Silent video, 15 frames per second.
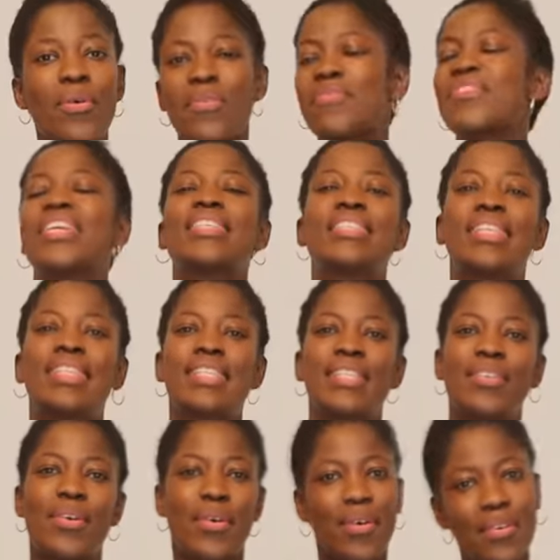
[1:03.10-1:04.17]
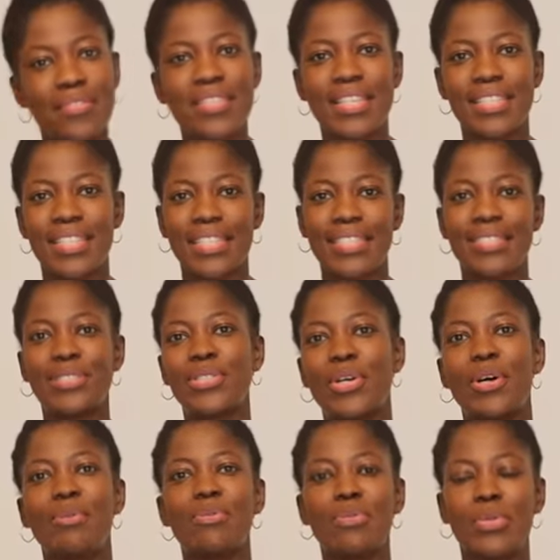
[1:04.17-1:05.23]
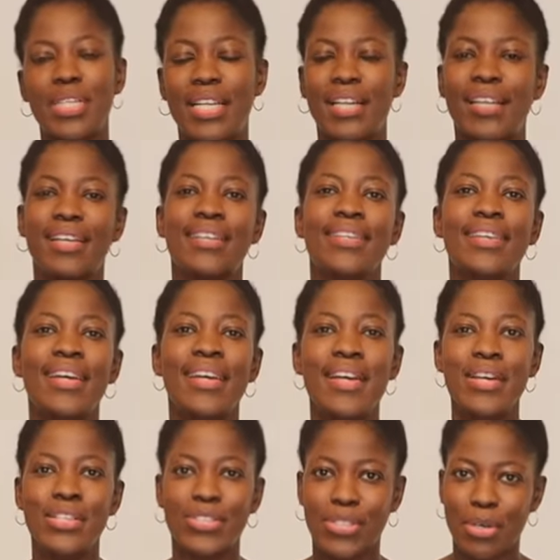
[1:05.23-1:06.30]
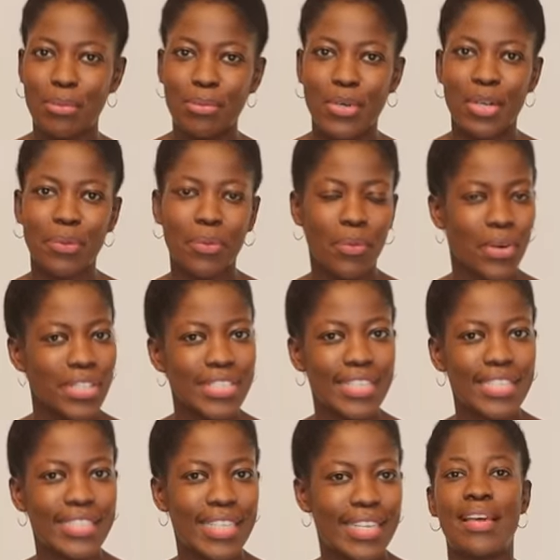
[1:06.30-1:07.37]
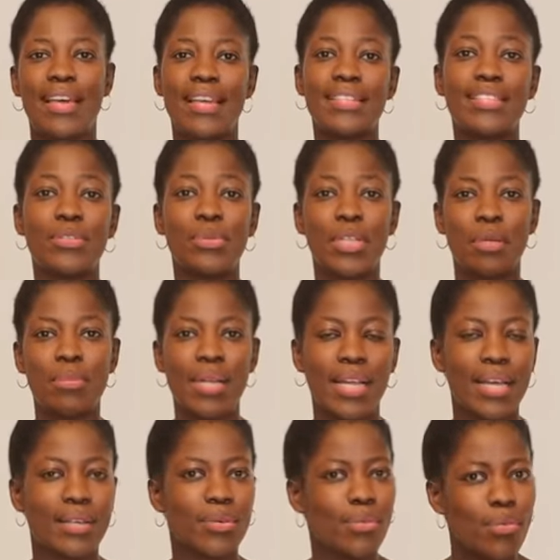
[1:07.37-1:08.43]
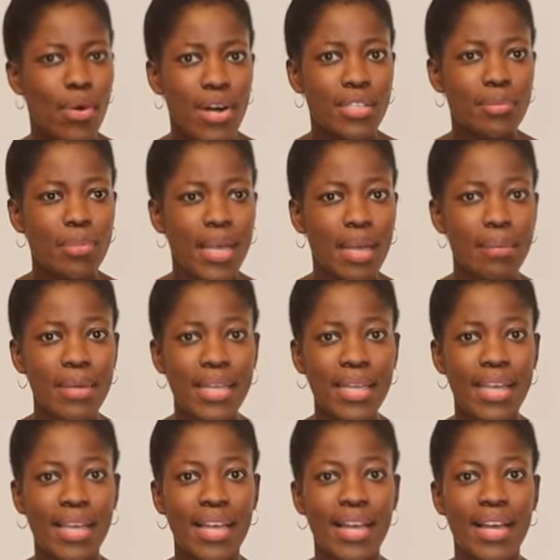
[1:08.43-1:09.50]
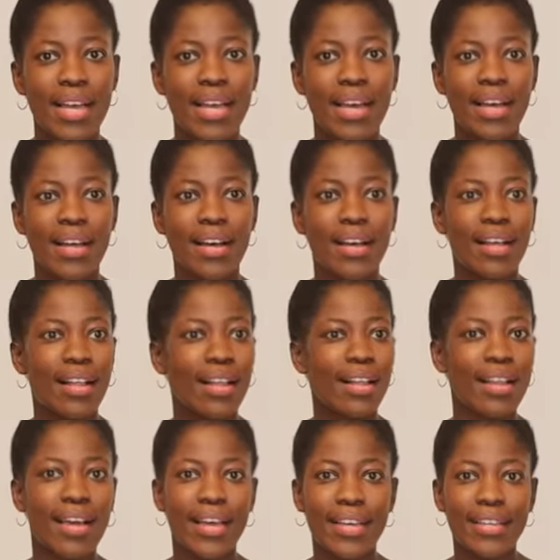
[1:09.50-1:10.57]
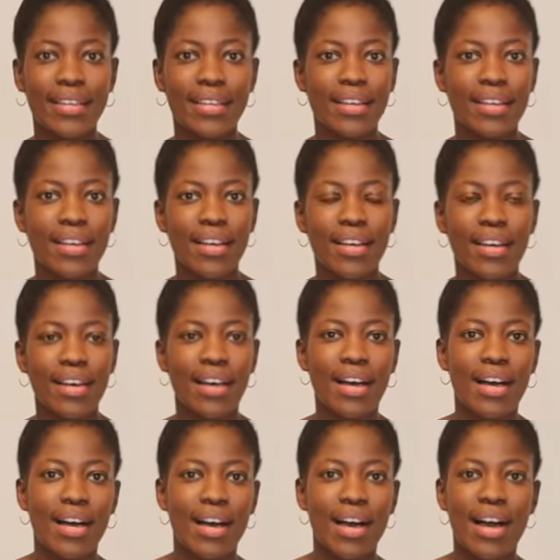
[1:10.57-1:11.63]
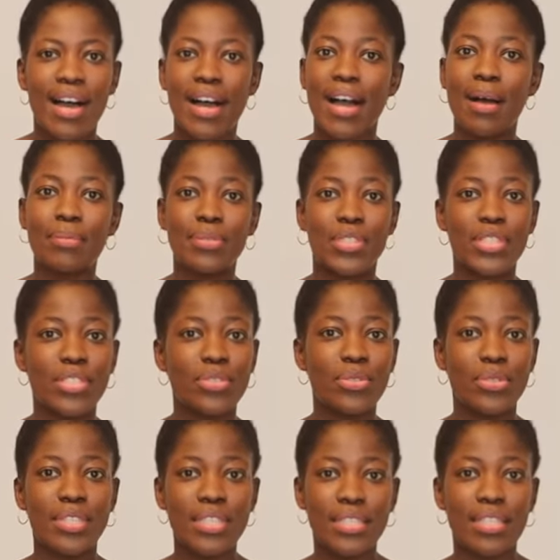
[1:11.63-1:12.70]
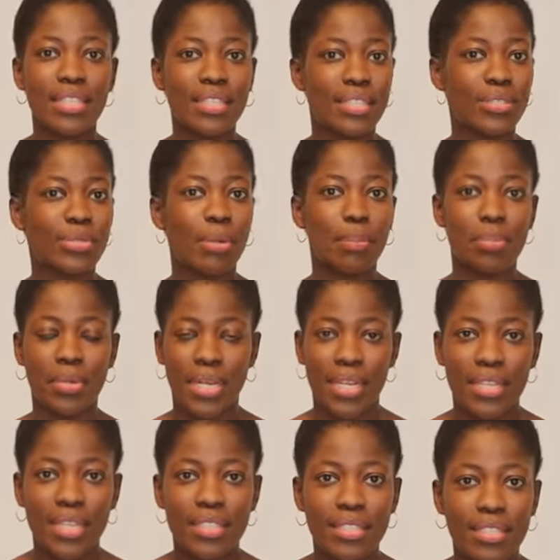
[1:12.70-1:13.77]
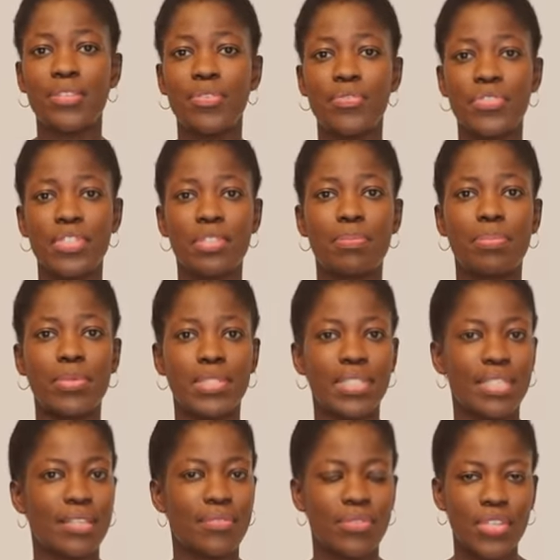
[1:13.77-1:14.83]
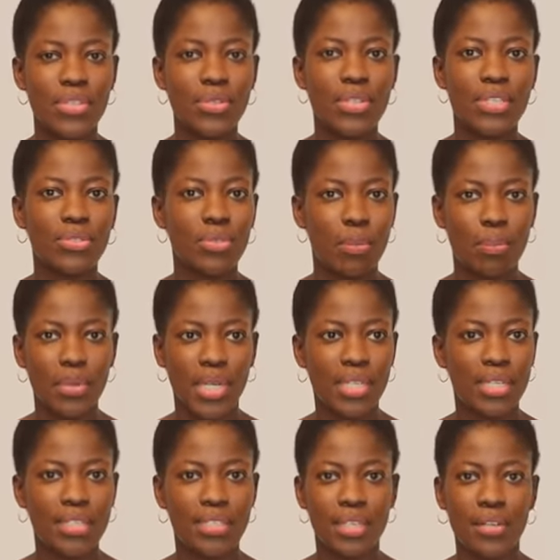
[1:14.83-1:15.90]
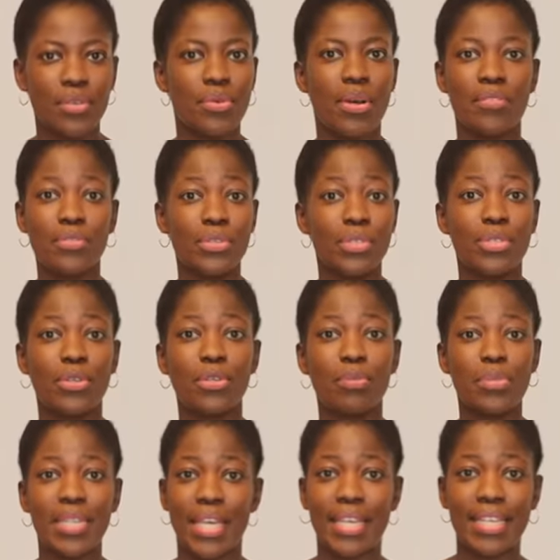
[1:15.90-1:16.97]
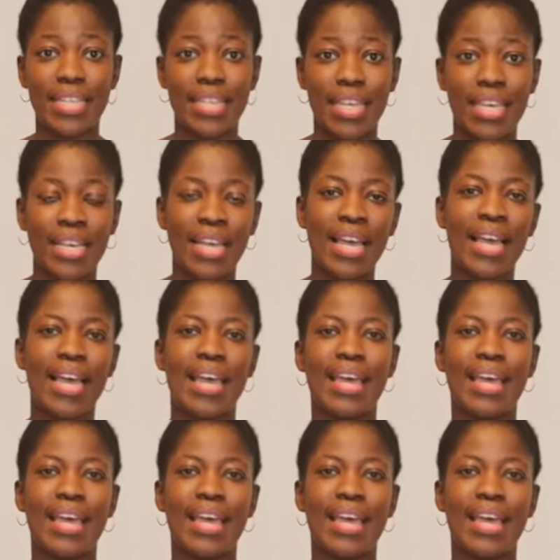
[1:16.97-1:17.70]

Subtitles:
obviously Tom will watch it and he will be like, "What, baby? Like, I'm just noticing that you're pregnant and you've just posted a video that you're pregnant and you haven't told me anything."